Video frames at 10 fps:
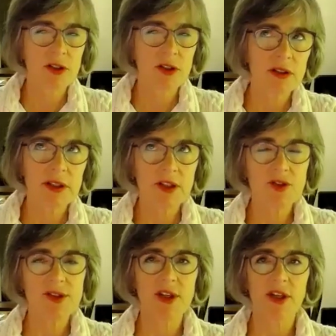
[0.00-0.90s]
yeah,
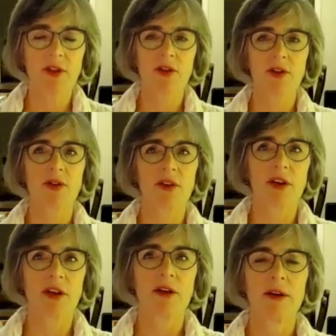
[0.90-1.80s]
interesting that
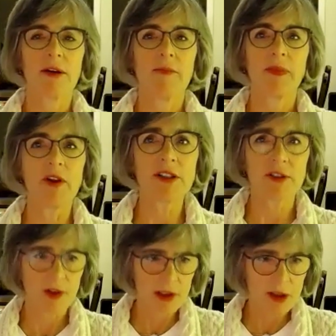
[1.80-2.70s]
the
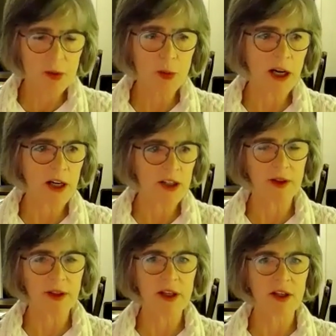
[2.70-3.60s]
Liberal Party, I
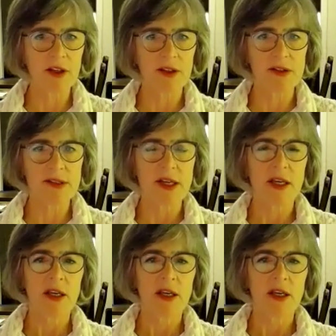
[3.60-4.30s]
think, is